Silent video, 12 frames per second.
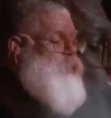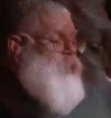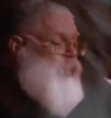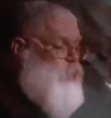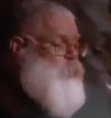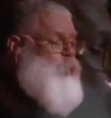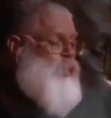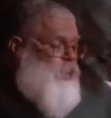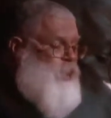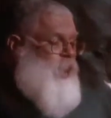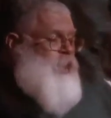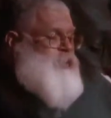really were
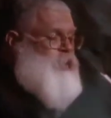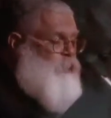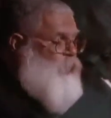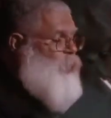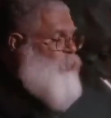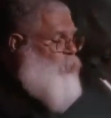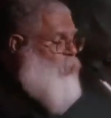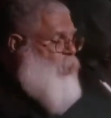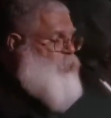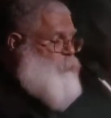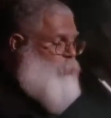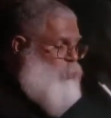guys giving other
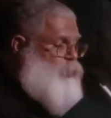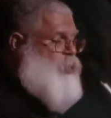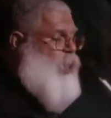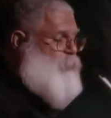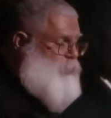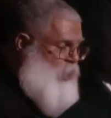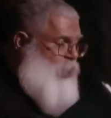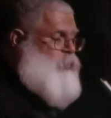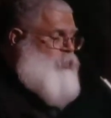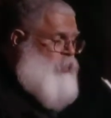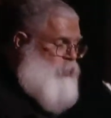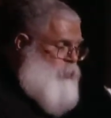guys blowjobs
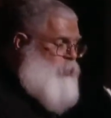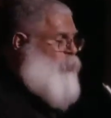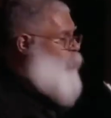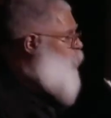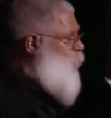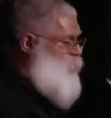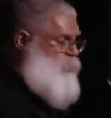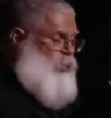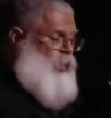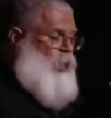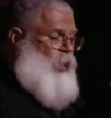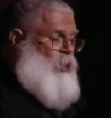downstairs in the
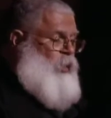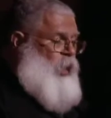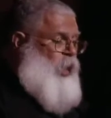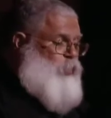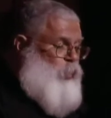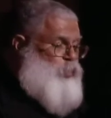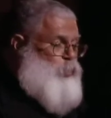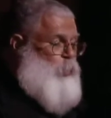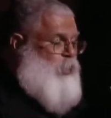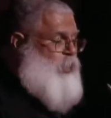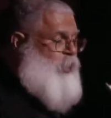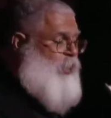orchestra. I thought you
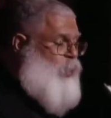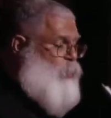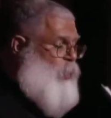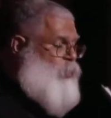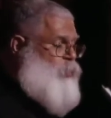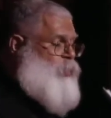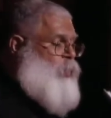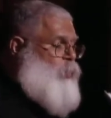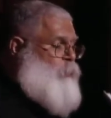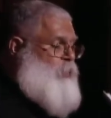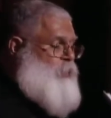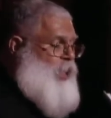were kidding when you
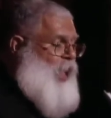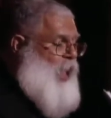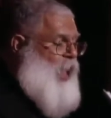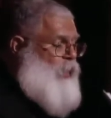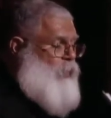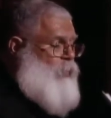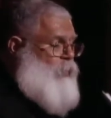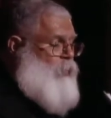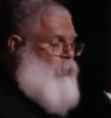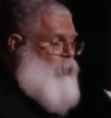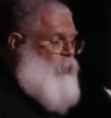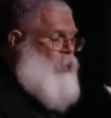told me that.
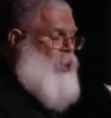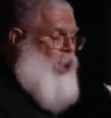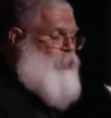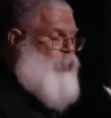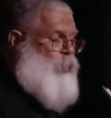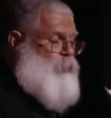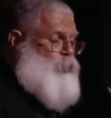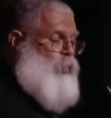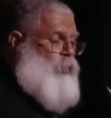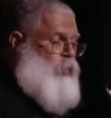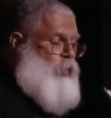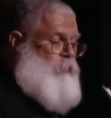I thought it was
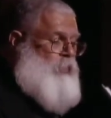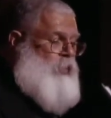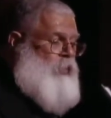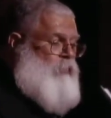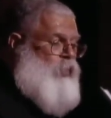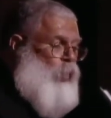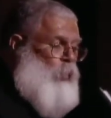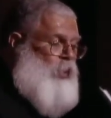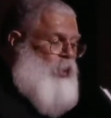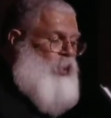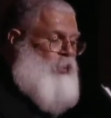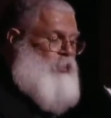all going to be
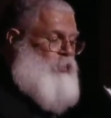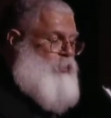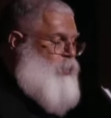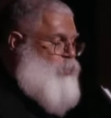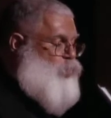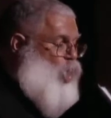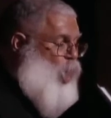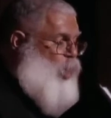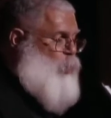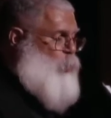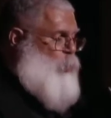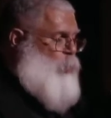going on in, in
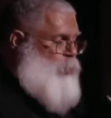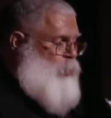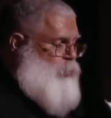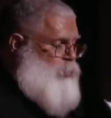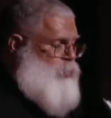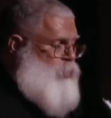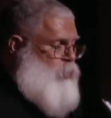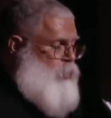dark corners,